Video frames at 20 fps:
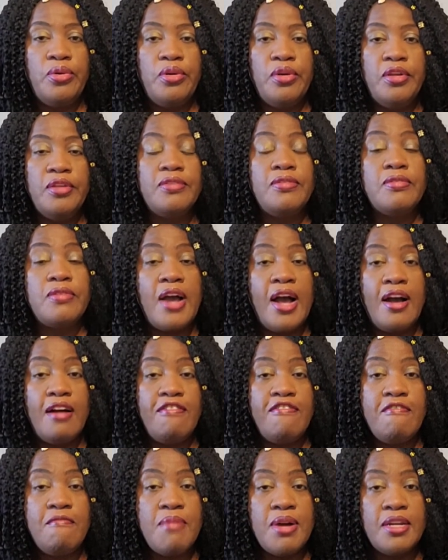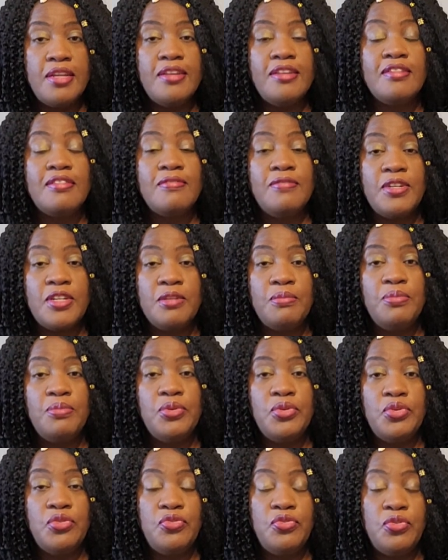It's rough, but it's very
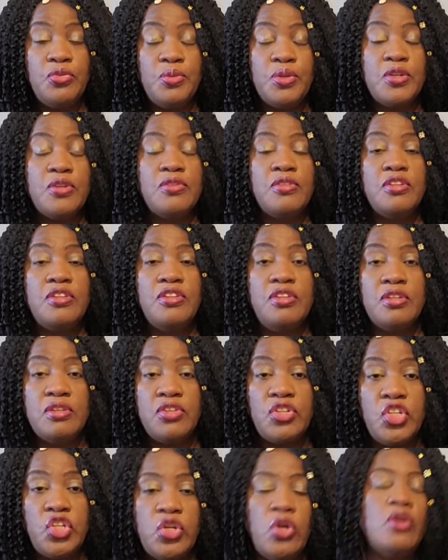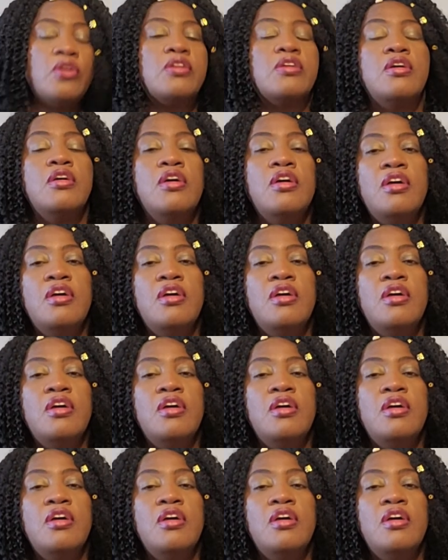beautiful because it's just short.